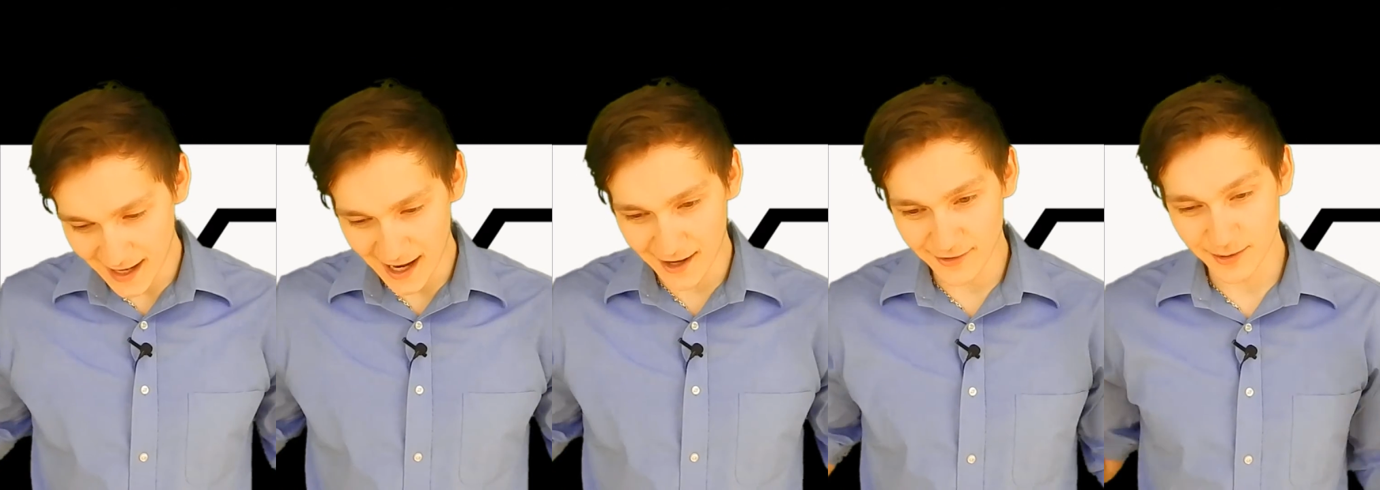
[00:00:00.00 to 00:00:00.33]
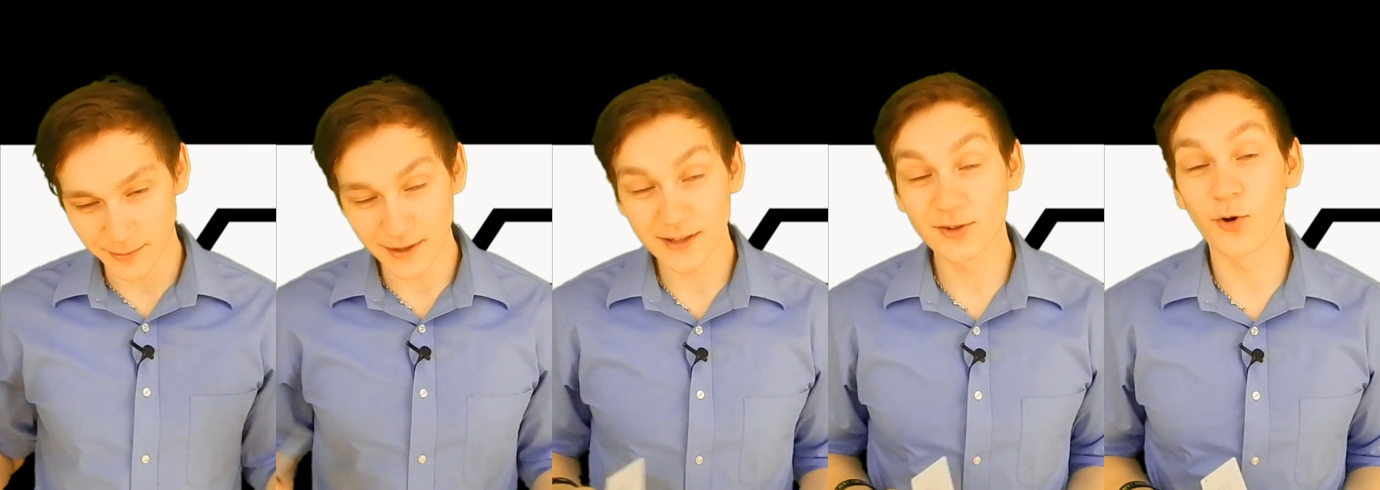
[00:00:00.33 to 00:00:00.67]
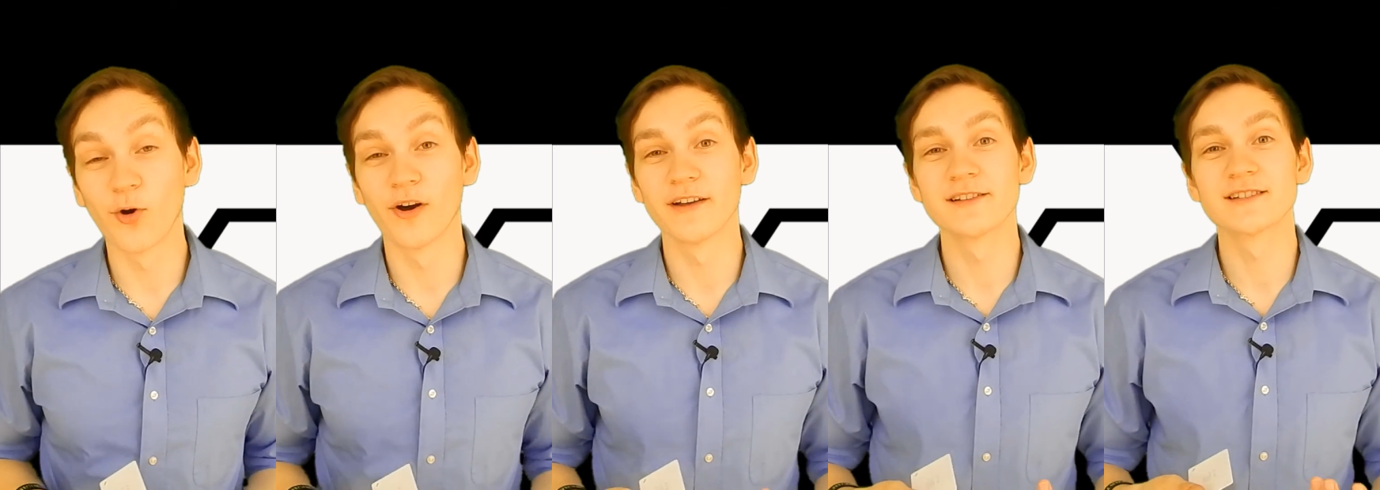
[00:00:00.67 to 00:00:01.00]
of the
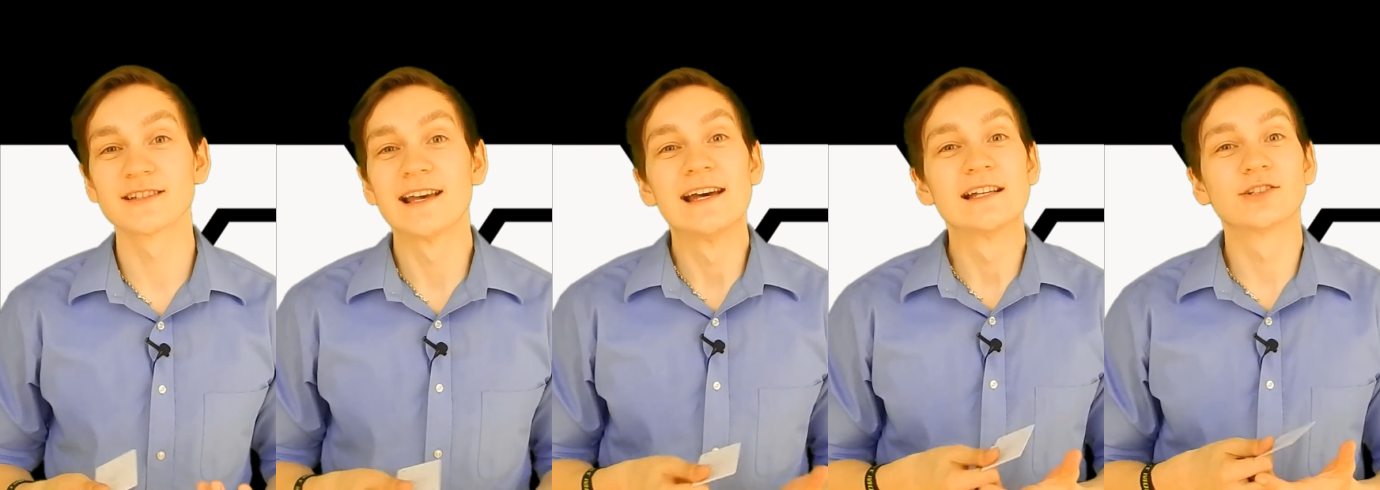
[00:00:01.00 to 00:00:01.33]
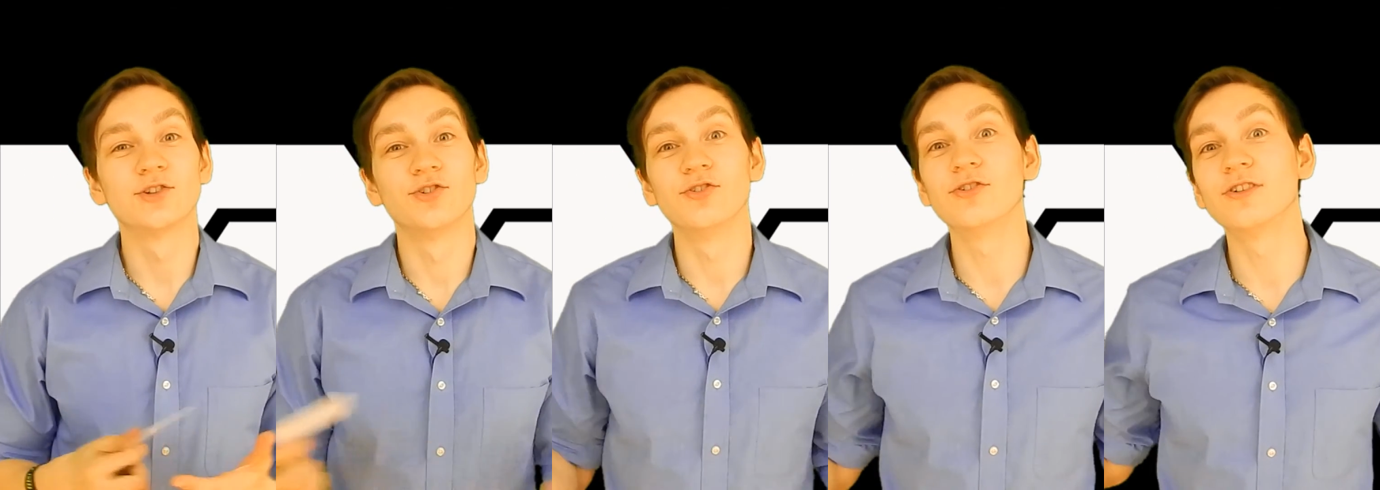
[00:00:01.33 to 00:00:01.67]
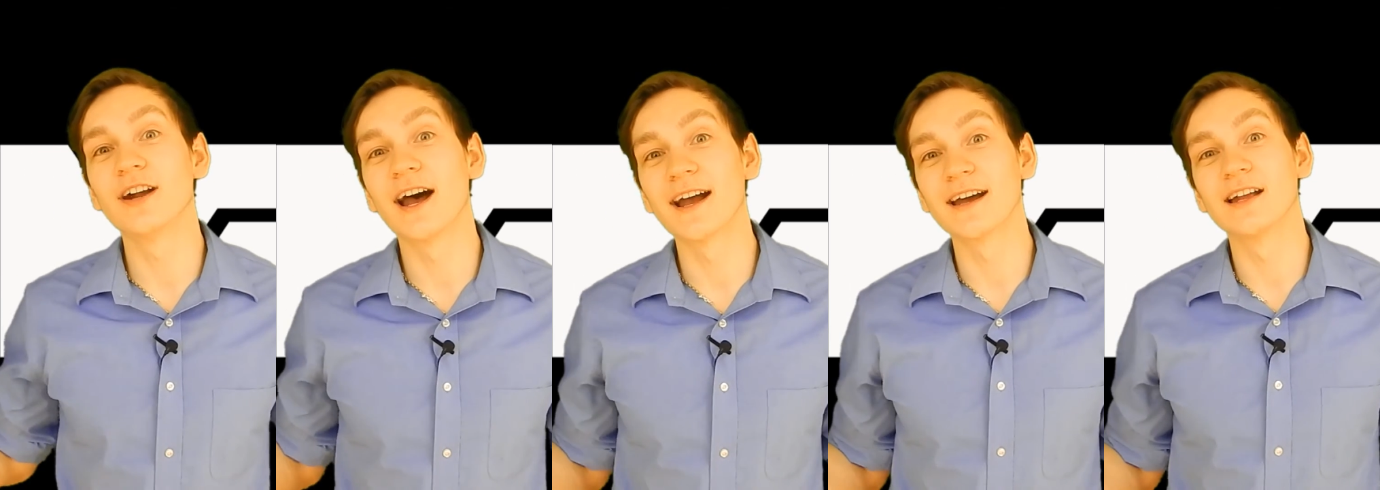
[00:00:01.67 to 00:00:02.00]
bitcoins, so you
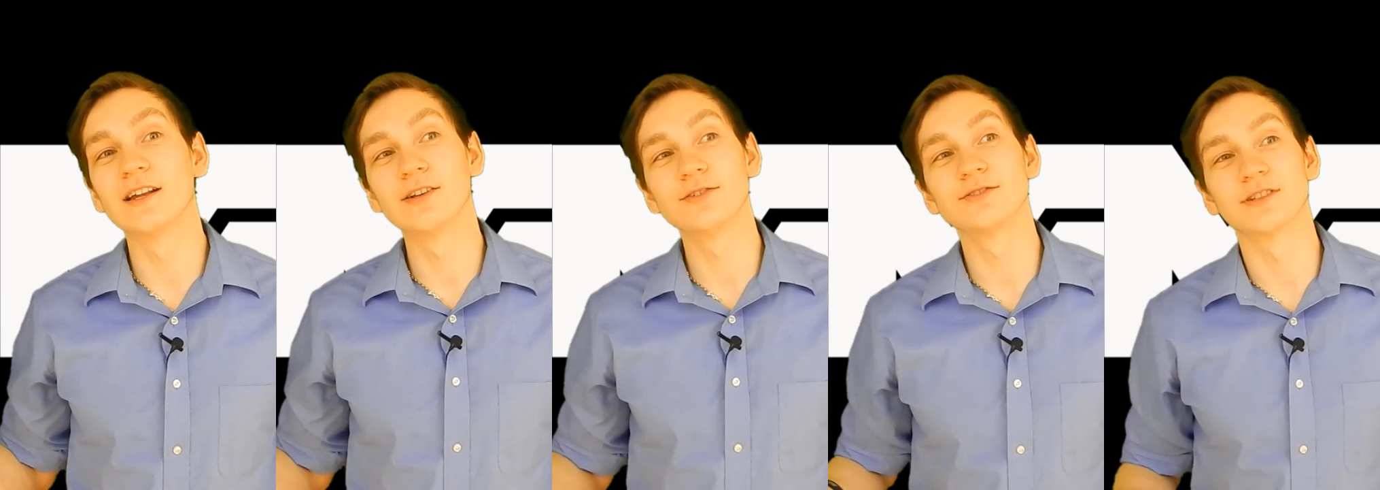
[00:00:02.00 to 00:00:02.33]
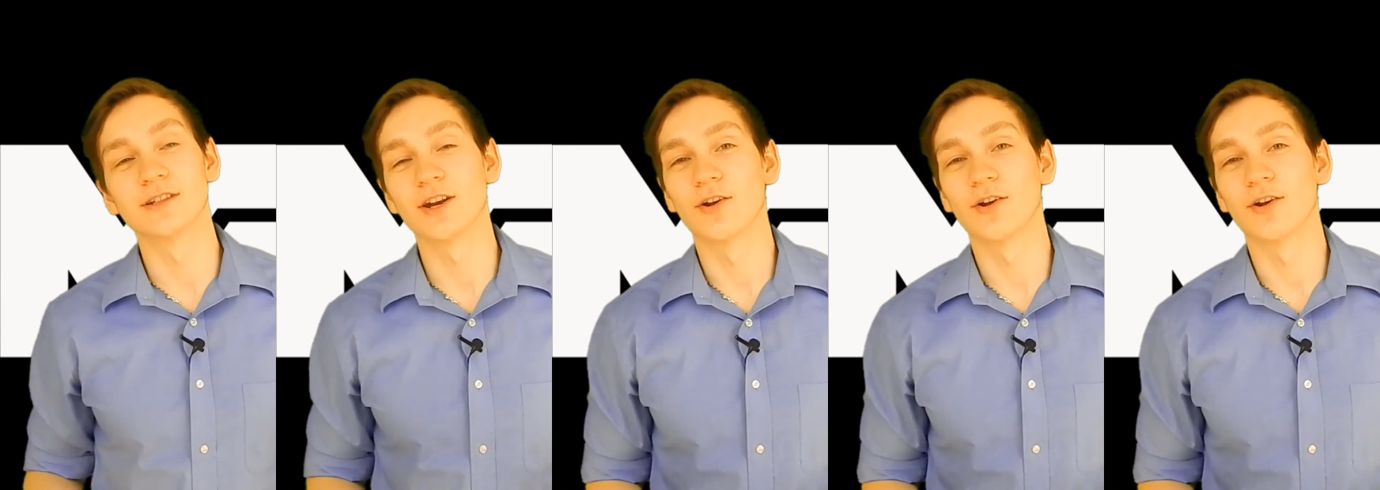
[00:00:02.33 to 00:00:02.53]
are not gonna lose it.